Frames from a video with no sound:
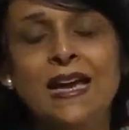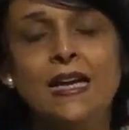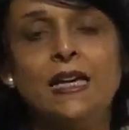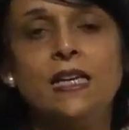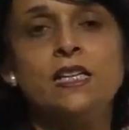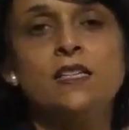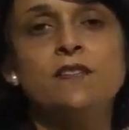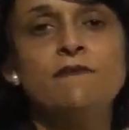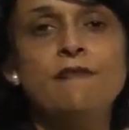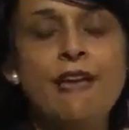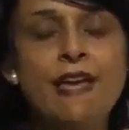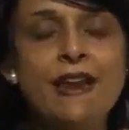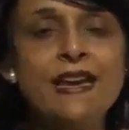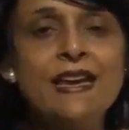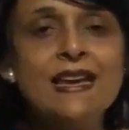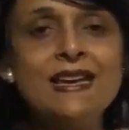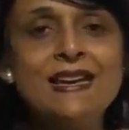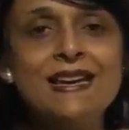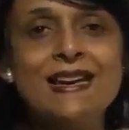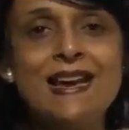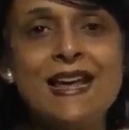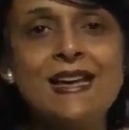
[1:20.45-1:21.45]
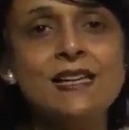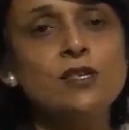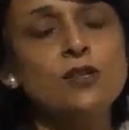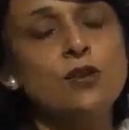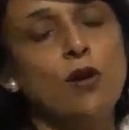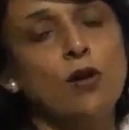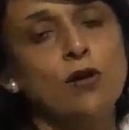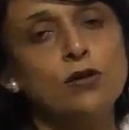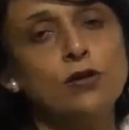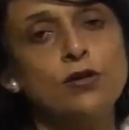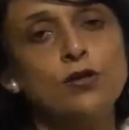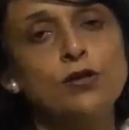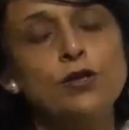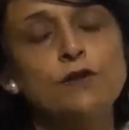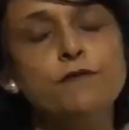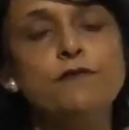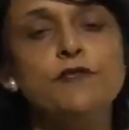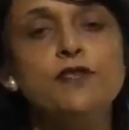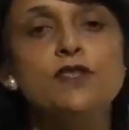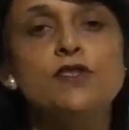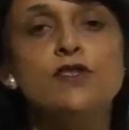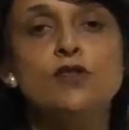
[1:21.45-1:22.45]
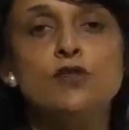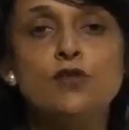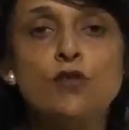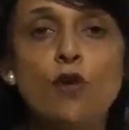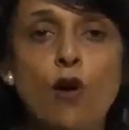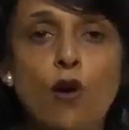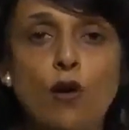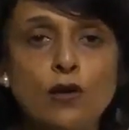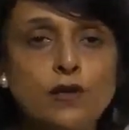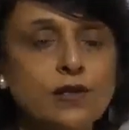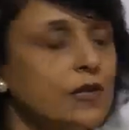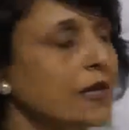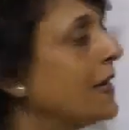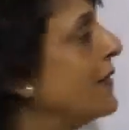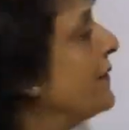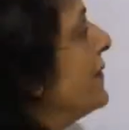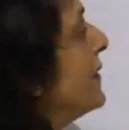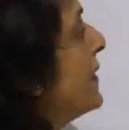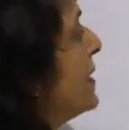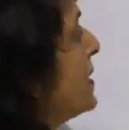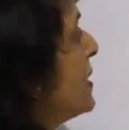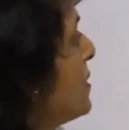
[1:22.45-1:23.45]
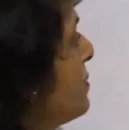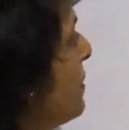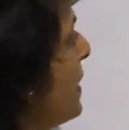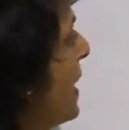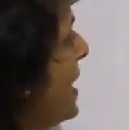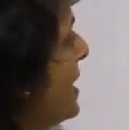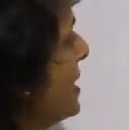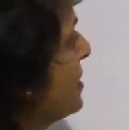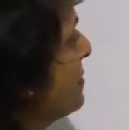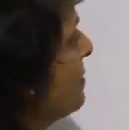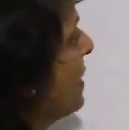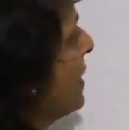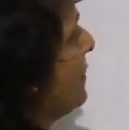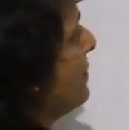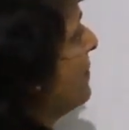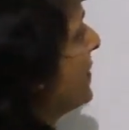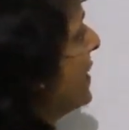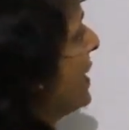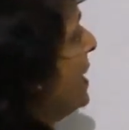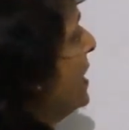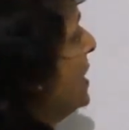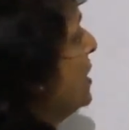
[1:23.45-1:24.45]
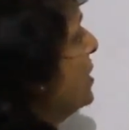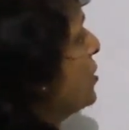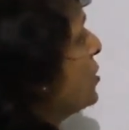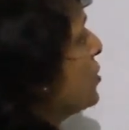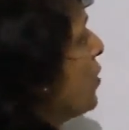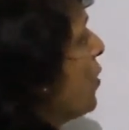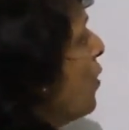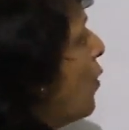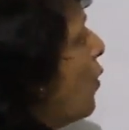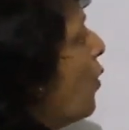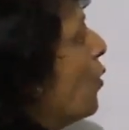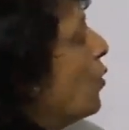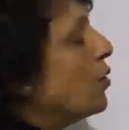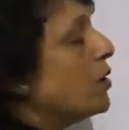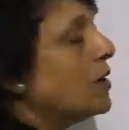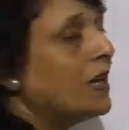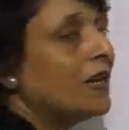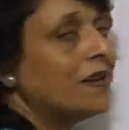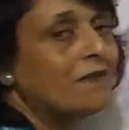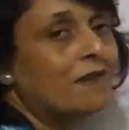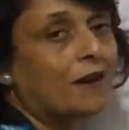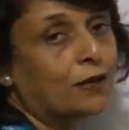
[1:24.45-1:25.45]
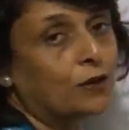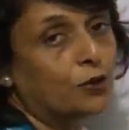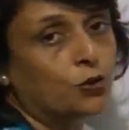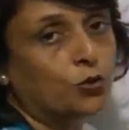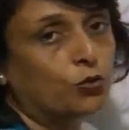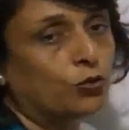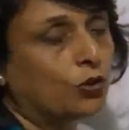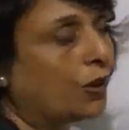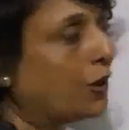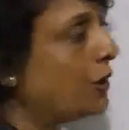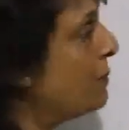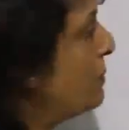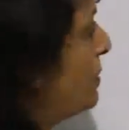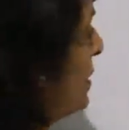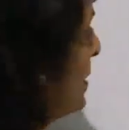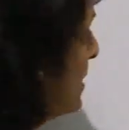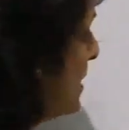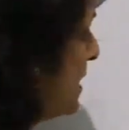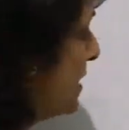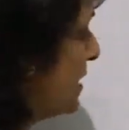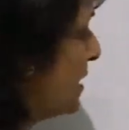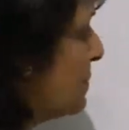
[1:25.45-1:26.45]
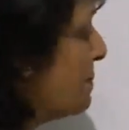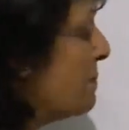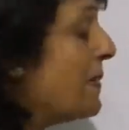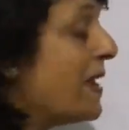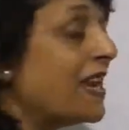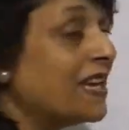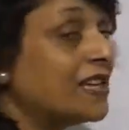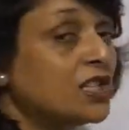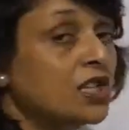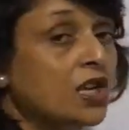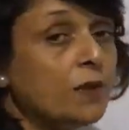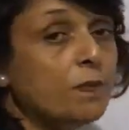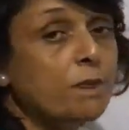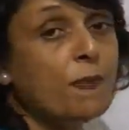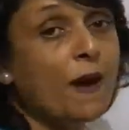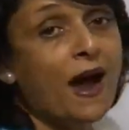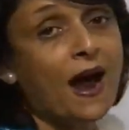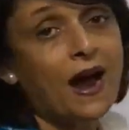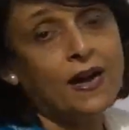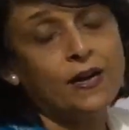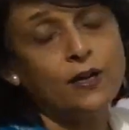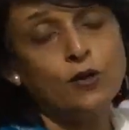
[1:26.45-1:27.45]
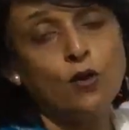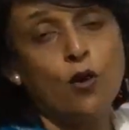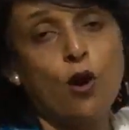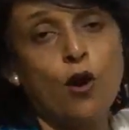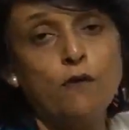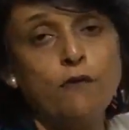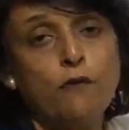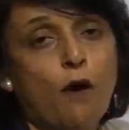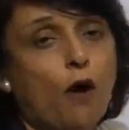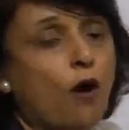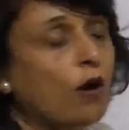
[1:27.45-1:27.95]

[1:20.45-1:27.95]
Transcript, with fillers: it is very less oxygen which dissolves in this plasma. So only 1 to 3%. The major part of